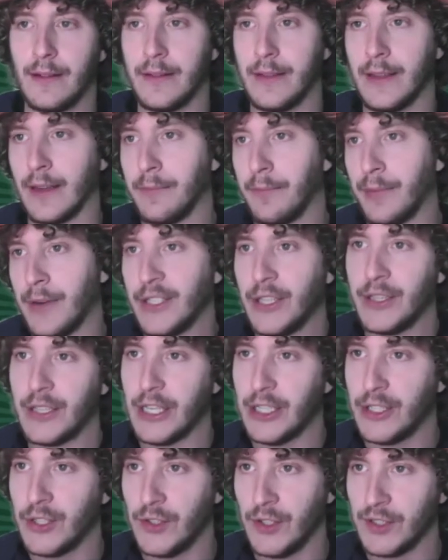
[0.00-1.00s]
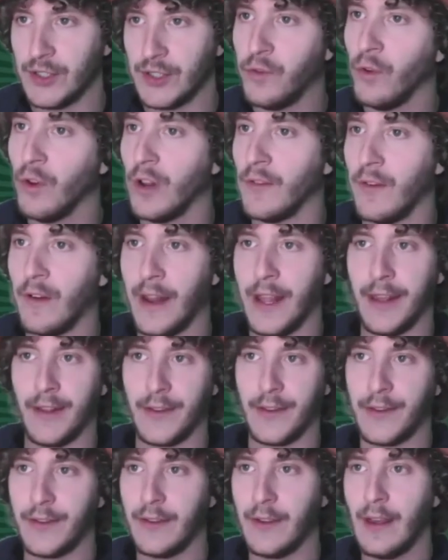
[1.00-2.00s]
the presentation is full of
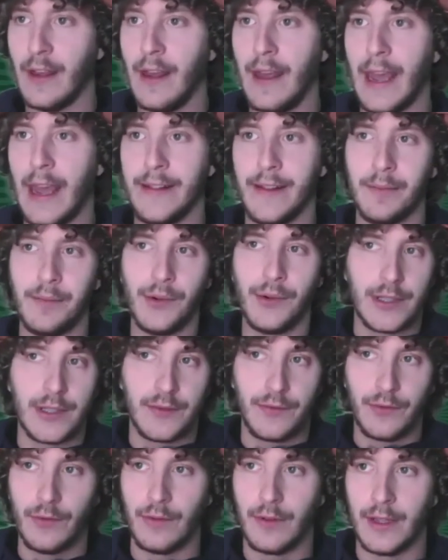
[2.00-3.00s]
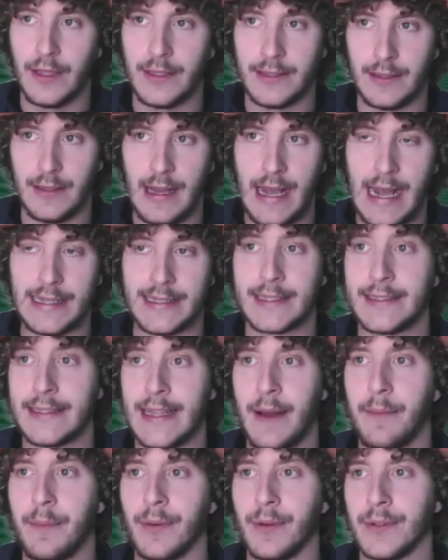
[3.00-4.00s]
links, and the book has
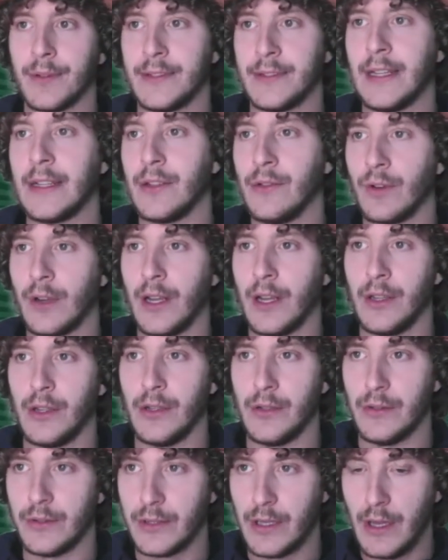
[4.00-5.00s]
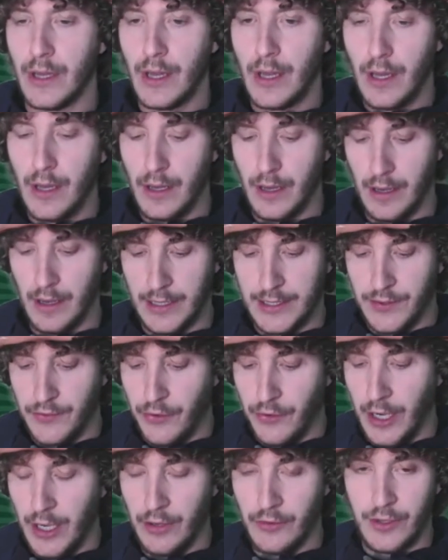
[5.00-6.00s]
examples that you can use. It's
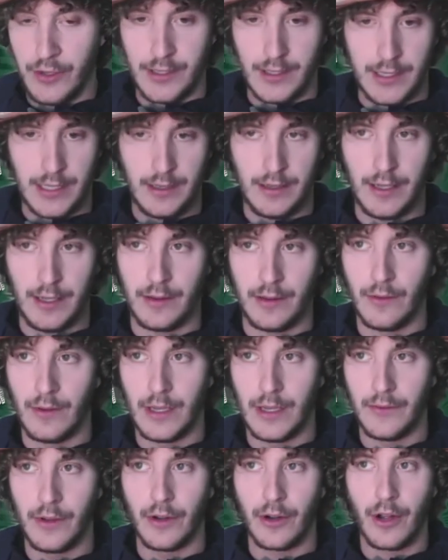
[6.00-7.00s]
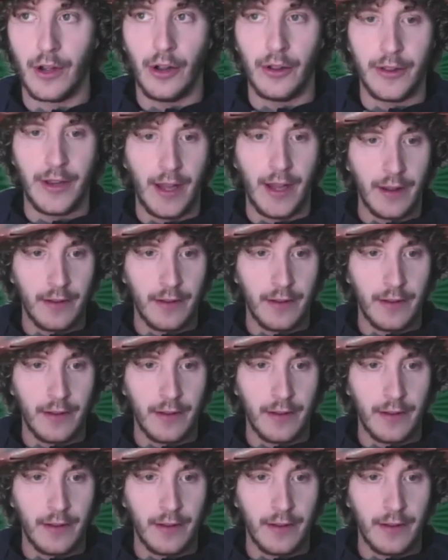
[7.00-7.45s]
free. You just need to leave your contact.